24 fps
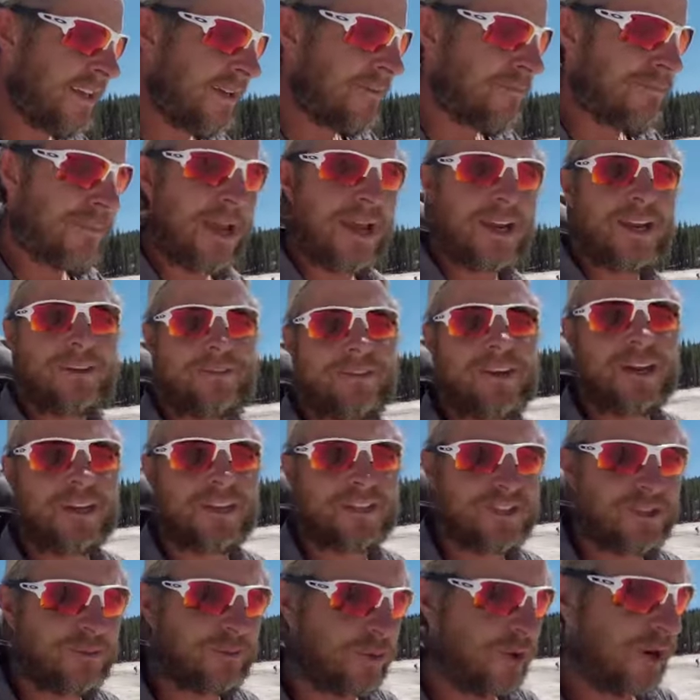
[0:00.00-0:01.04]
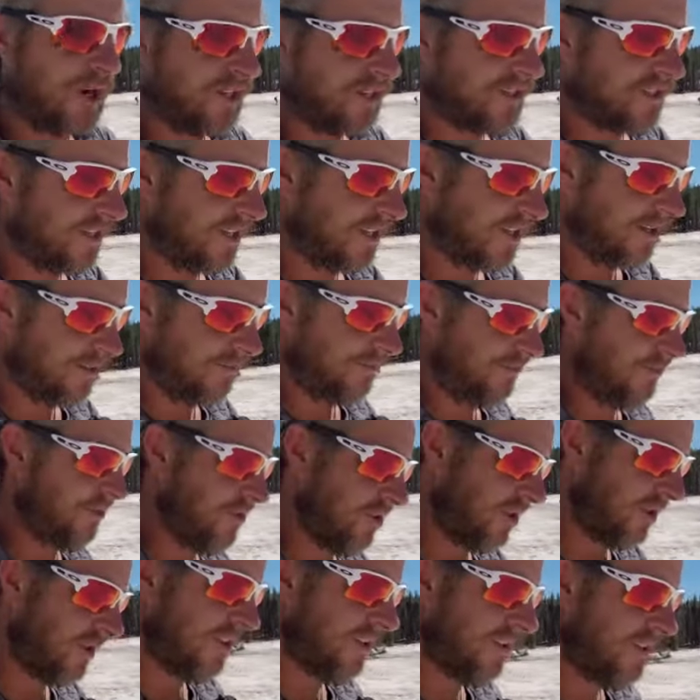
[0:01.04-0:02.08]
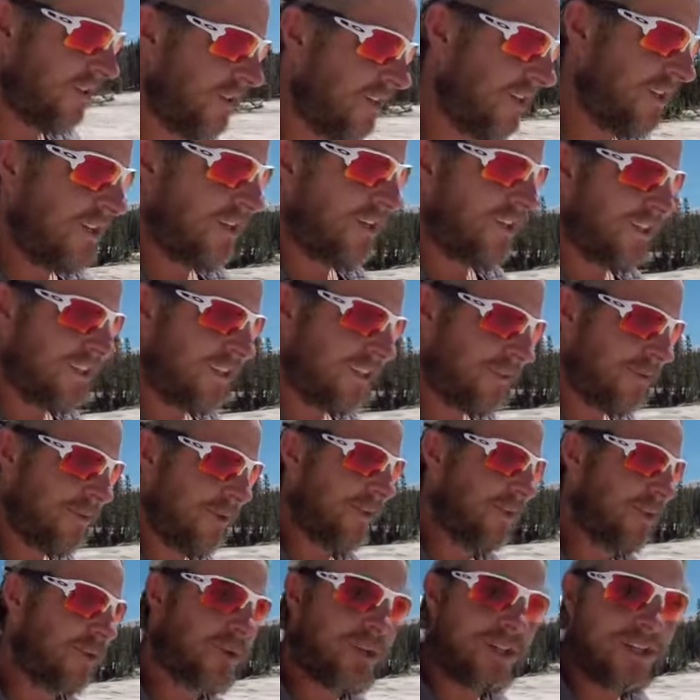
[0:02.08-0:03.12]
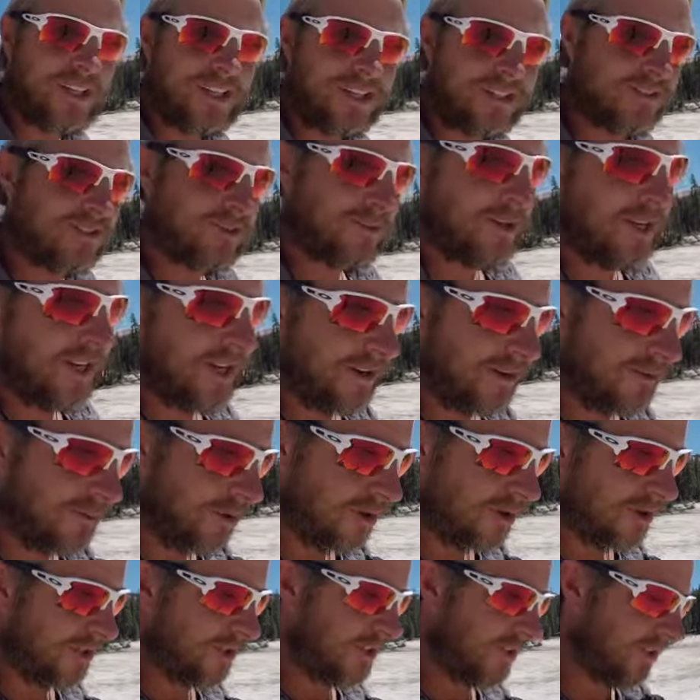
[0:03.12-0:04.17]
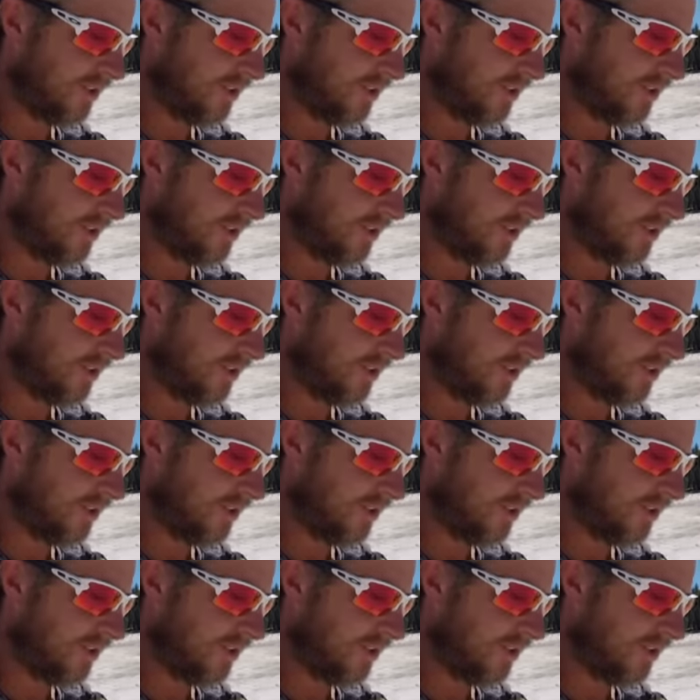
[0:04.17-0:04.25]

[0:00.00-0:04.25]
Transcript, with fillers: Man, I've got a surprise set up for about three days from now. I want to tell